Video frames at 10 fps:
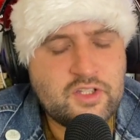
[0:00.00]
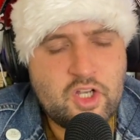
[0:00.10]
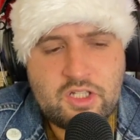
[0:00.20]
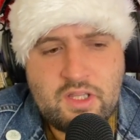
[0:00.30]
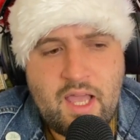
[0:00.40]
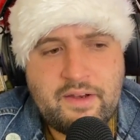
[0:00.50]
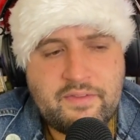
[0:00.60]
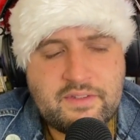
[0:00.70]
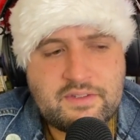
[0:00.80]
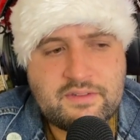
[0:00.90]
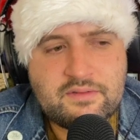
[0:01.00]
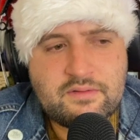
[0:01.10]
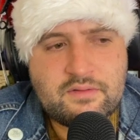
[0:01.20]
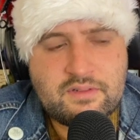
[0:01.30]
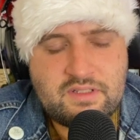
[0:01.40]
I talk a lot on
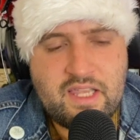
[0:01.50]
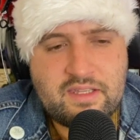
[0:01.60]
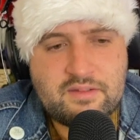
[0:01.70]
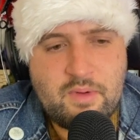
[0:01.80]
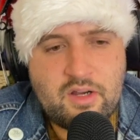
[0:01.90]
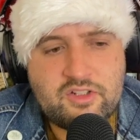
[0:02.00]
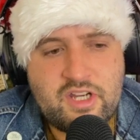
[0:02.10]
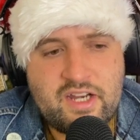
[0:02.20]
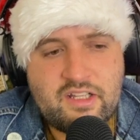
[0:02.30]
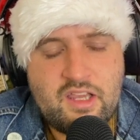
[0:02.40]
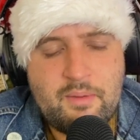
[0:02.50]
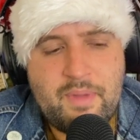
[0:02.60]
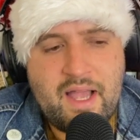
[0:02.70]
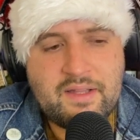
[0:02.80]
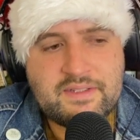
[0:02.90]
this SLAYsmr channel
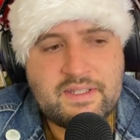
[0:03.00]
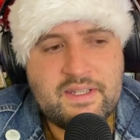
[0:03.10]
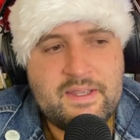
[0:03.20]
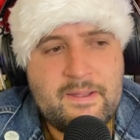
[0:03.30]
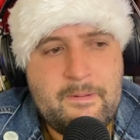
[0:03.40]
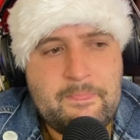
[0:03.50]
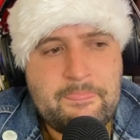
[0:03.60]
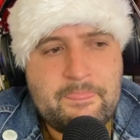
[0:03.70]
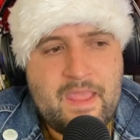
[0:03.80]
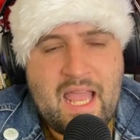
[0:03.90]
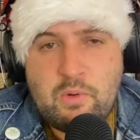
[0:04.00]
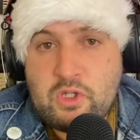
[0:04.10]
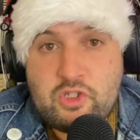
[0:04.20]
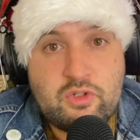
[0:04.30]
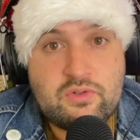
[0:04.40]
about
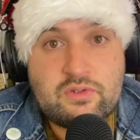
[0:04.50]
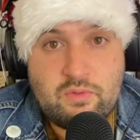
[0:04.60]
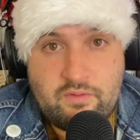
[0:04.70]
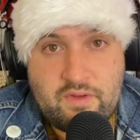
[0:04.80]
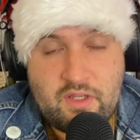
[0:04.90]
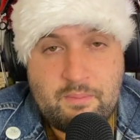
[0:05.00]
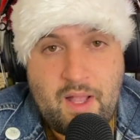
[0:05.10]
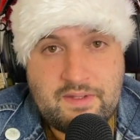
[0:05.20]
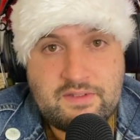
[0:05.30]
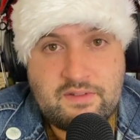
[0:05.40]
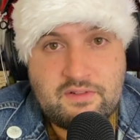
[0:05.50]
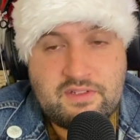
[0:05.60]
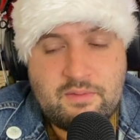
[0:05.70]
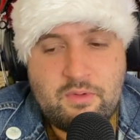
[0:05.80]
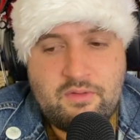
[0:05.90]
how we choose to reveal
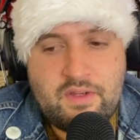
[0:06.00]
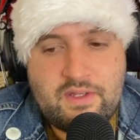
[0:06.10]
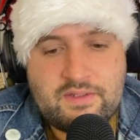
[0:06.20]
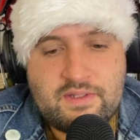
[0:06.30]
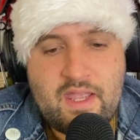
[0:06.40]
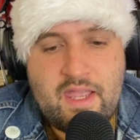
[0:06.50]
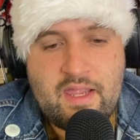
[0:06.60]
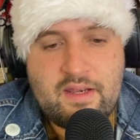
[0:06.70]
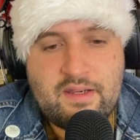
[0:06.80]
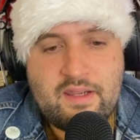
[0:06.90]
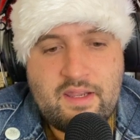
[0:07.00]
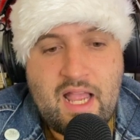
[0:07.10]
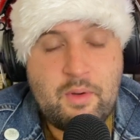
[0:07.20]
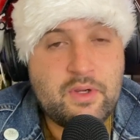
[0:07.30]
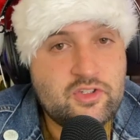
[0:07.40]
monsters in movies and
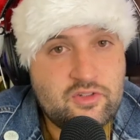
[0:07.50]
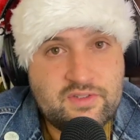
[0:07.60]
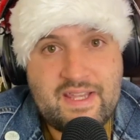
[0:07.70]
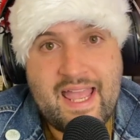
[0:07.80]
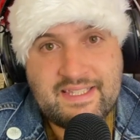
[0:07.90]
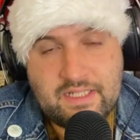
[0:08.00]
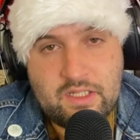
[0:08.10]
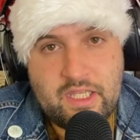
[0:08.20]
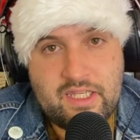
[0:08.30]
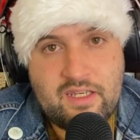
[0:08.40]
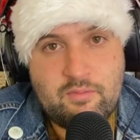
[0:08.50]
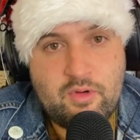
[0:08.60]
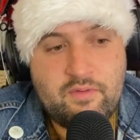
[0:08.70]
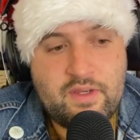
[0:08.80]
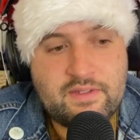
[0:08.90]
how we choose to escalate in
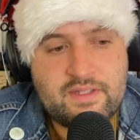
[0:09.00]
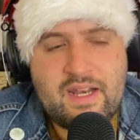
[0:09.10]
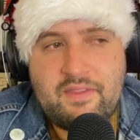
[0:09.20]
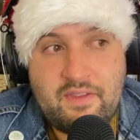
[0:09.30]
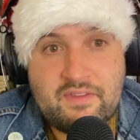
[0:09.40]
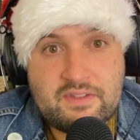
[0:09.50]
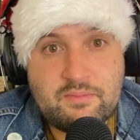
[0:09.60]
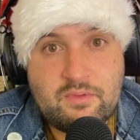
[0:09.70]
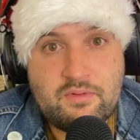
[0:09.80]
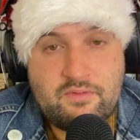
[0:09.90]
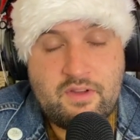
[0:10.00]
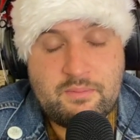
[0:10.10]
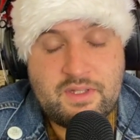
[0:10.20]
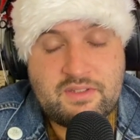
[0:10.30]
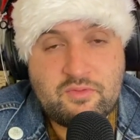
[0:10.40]
movies, and I think this
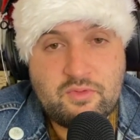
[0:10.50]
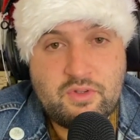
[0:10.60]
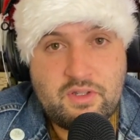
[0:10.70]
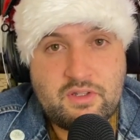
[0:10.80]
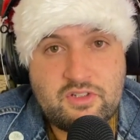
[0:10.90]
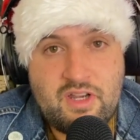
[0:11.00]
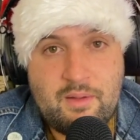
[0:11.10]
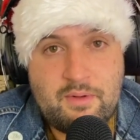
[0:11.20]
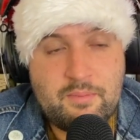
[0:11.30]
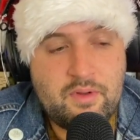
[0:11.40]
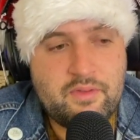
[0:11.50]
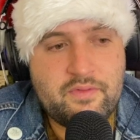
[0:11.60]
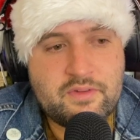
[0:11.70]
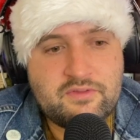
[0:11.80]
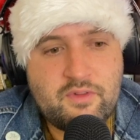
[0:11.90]
film does a really good job on
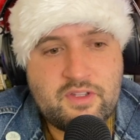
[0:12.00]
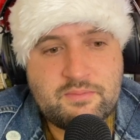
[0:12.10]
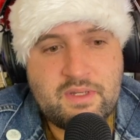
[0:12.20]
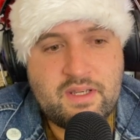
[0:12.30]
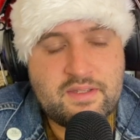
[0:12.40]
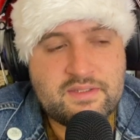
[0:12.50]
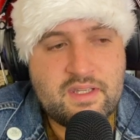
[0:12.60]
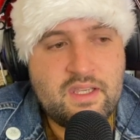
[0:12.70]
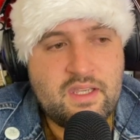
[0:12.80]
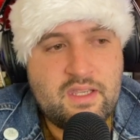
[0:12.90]
both of those fronts, because